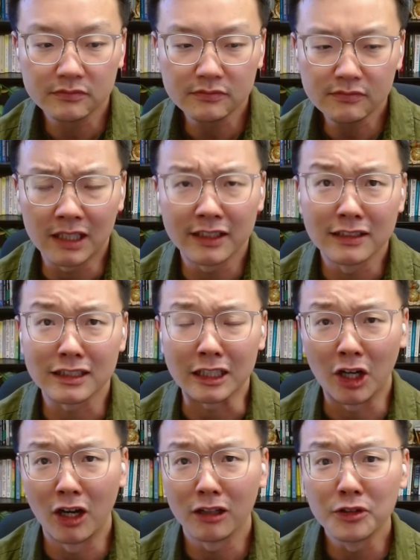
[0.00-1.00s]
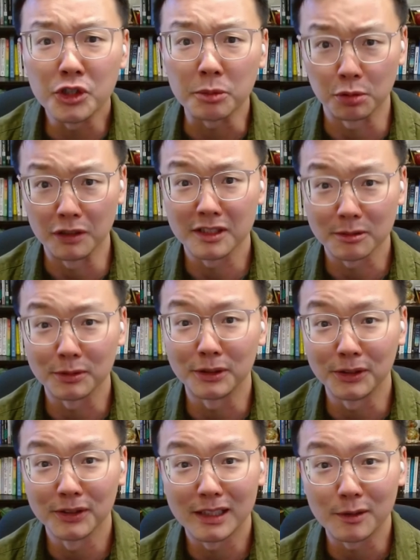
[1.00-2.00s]
I think, psychology
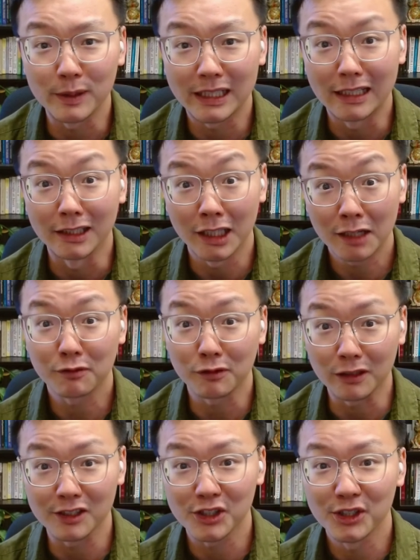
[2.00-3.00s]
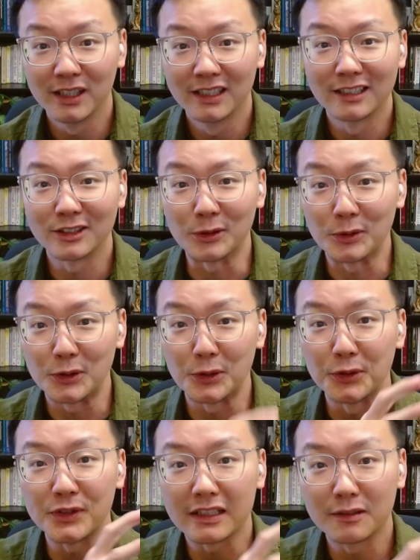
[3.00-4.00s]
principle that we can leverage. So
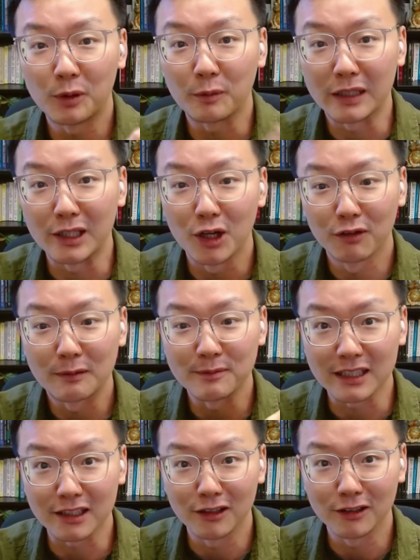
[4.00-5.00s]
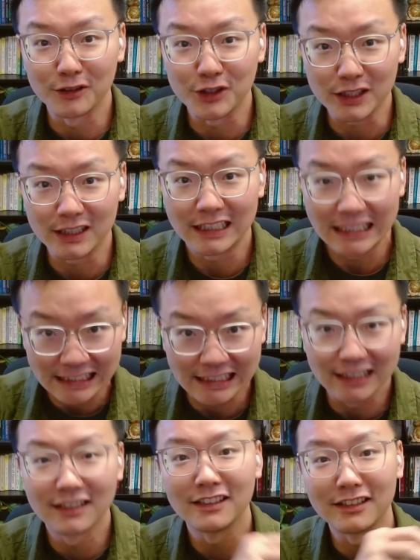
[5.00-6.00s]
using what we know from psychology
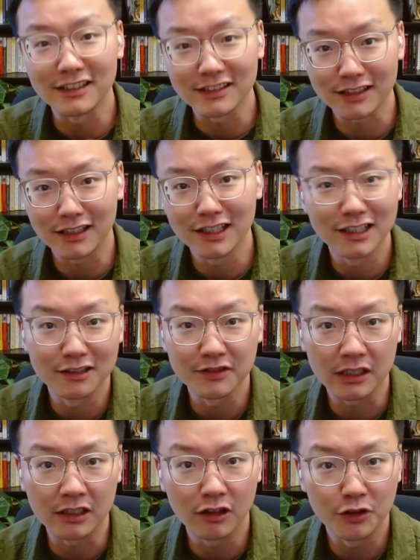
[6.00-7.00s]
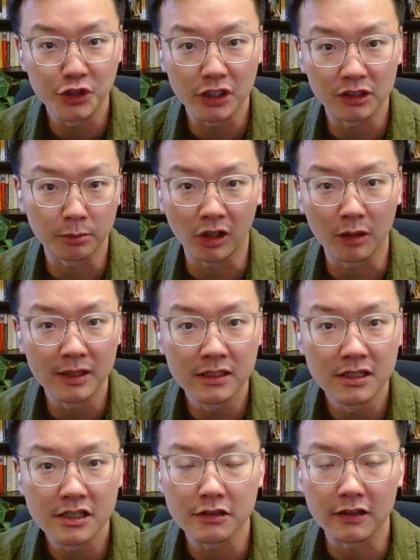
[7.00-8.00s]
in the design of psychology
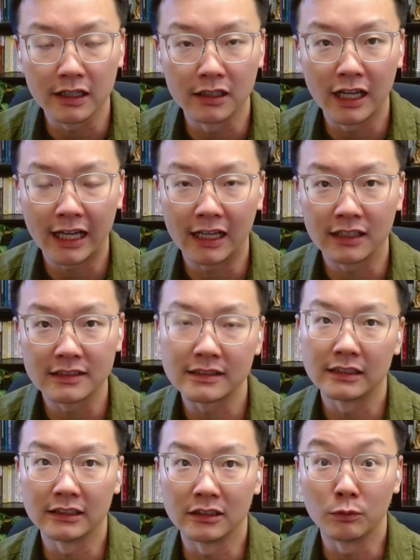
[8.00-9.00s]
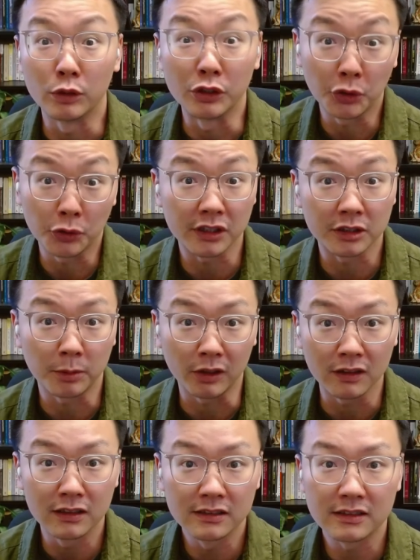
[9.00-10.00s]
experiment to enhance the research
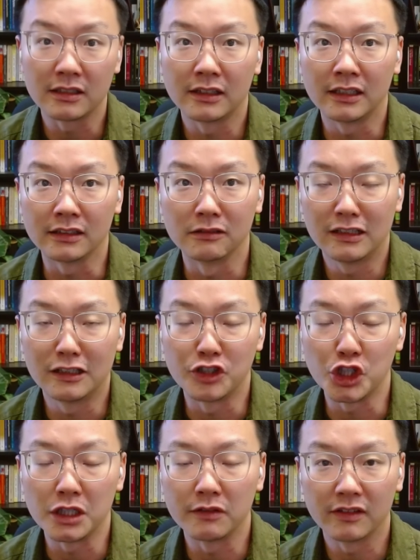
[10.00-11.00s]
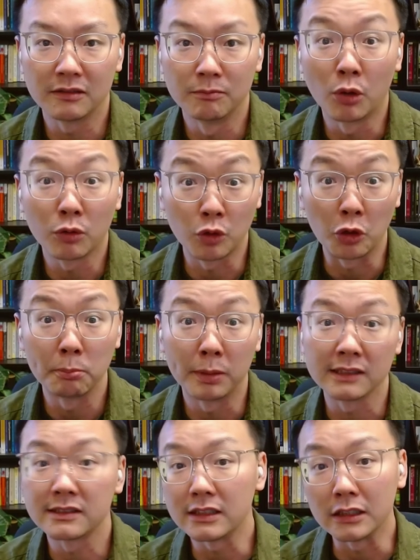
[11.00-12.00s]
experience that achieve a more
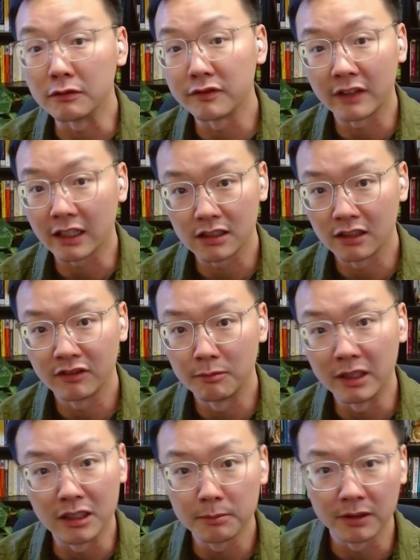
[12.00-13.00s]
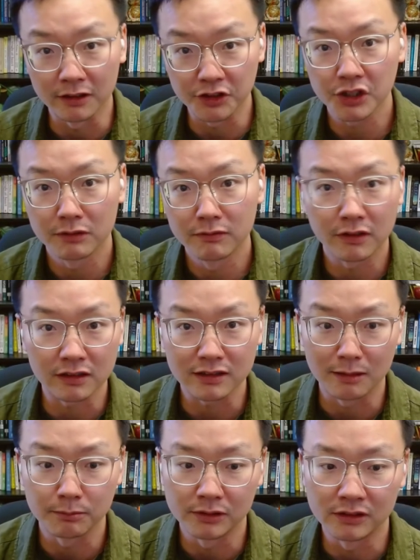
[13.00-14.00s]
robust effect of a manipulation. For
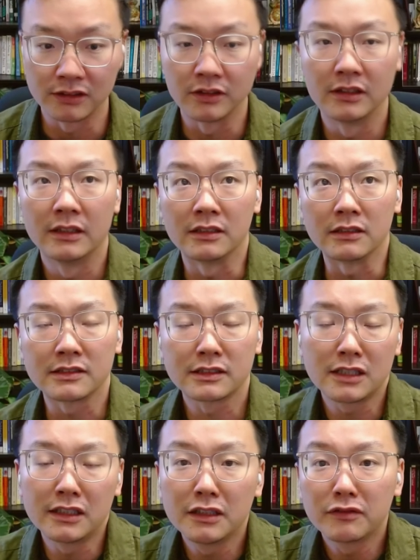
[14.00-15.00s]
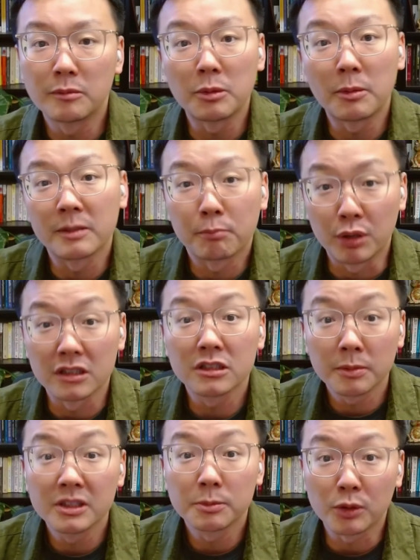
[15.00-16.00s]
example, the study from the
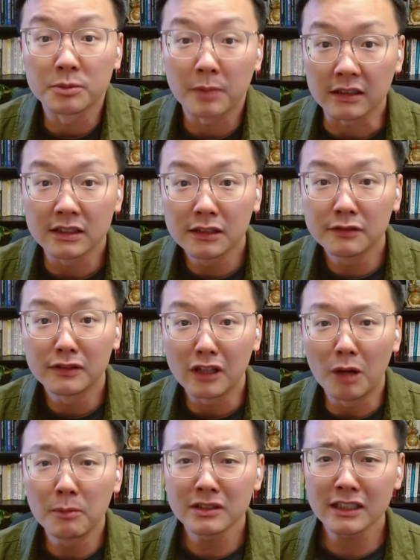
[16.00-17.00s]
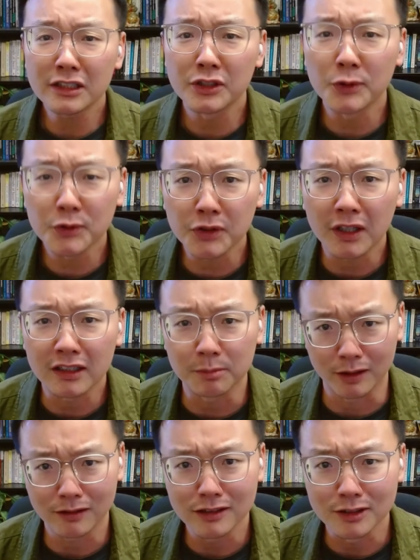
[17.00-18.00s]
participant's perspective, almost like user
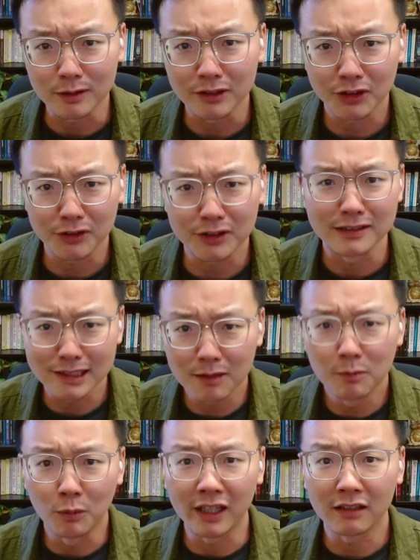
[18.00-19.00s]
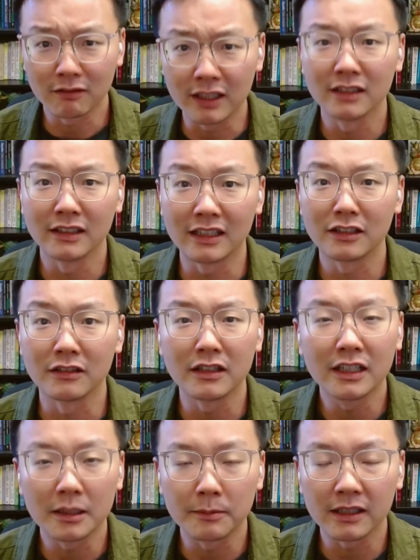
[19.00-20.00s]
experience research in some way, right? Like, to
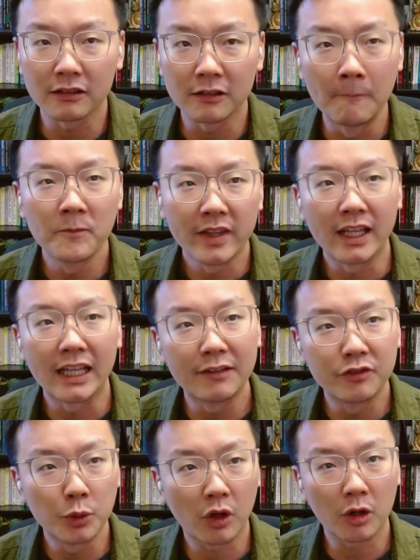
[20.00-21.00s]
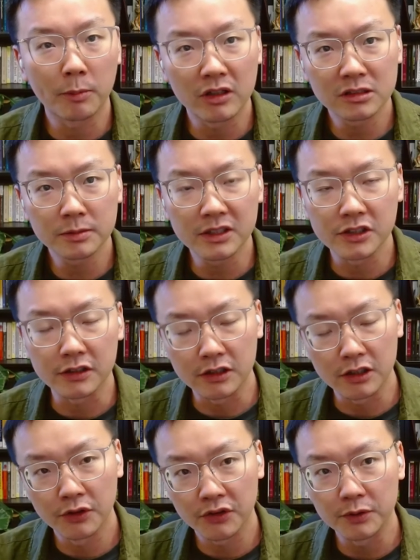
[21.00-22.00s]
think about, if you were a participant to
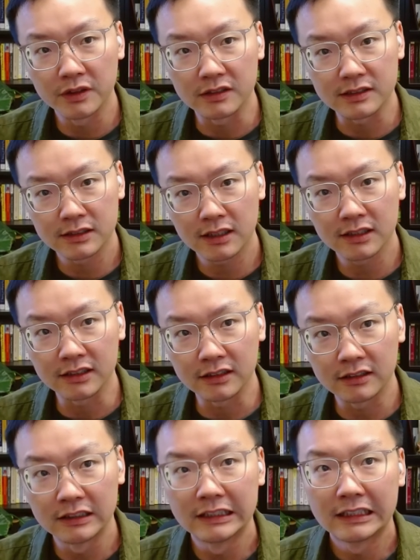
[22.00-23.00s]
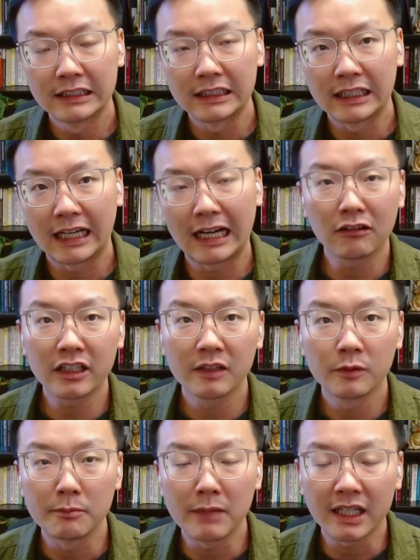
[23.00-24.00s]
go through the study, how can
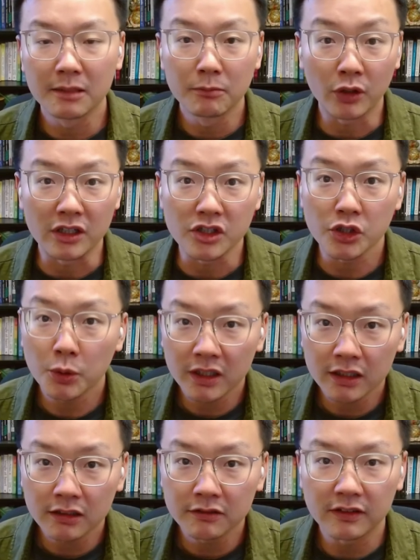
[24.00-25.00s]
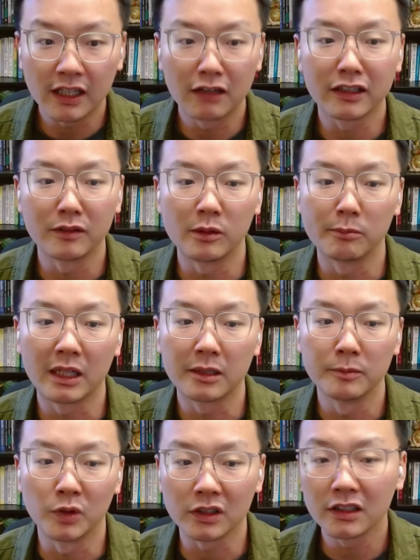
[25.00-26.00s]
we make it more intuitive? How can we make it
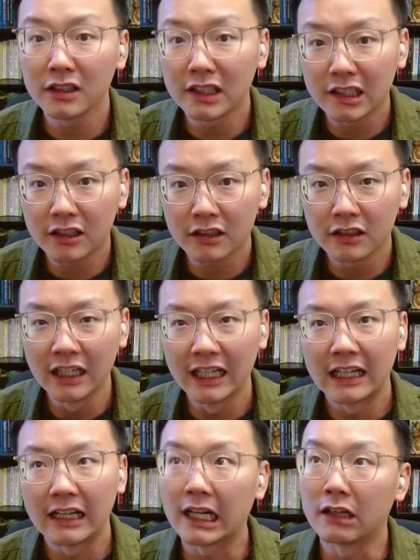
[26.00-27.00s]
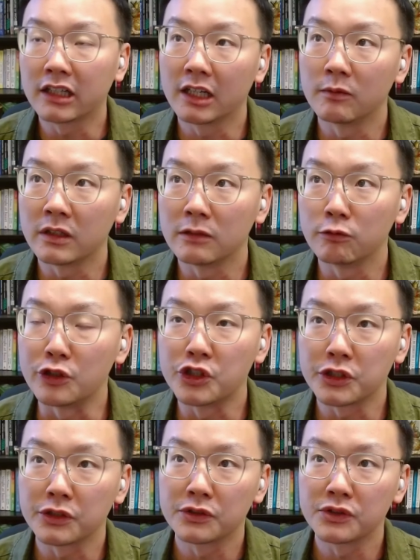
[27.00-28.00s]
more clear? How can we
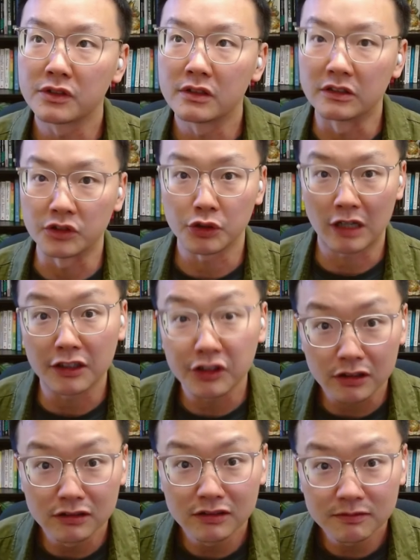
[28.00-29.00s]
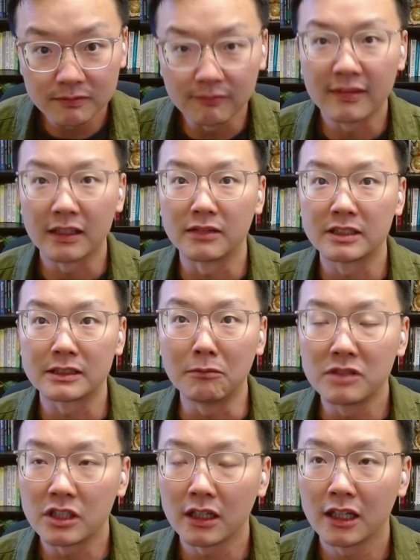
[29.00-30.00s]
reduce distraction?
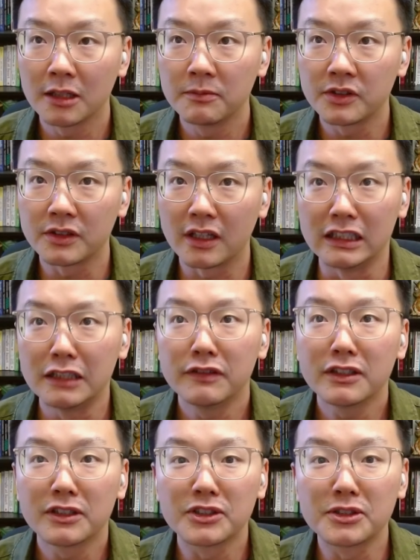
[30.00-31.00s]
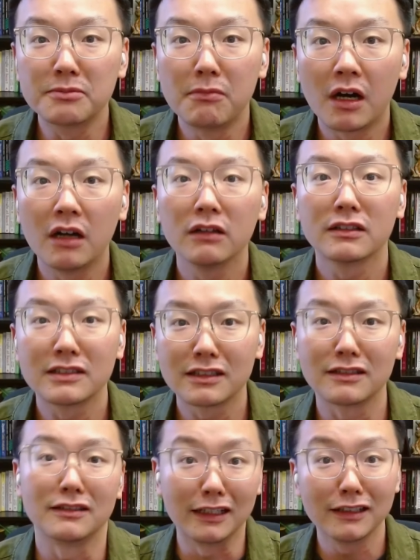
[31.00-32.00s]
Sometimes even the
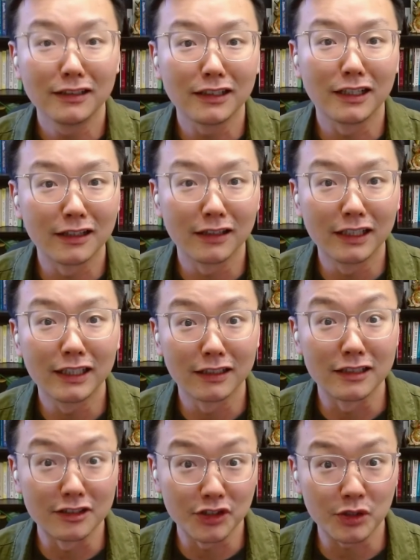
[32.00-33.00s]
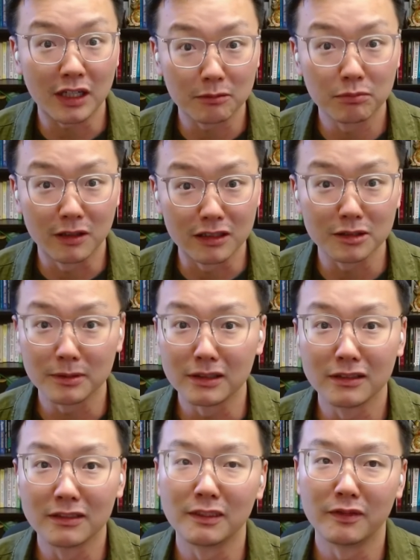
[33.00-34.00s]
smallest thing, I think, can distract
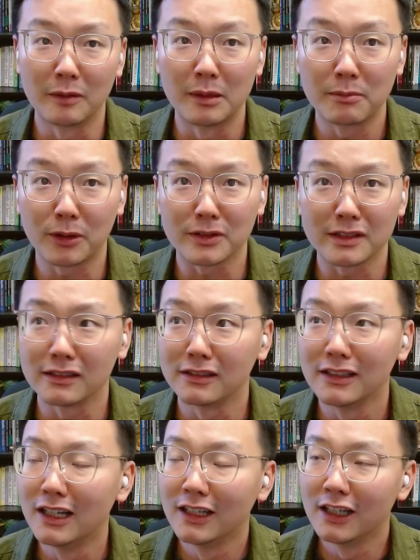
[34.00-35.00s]
participants from a person.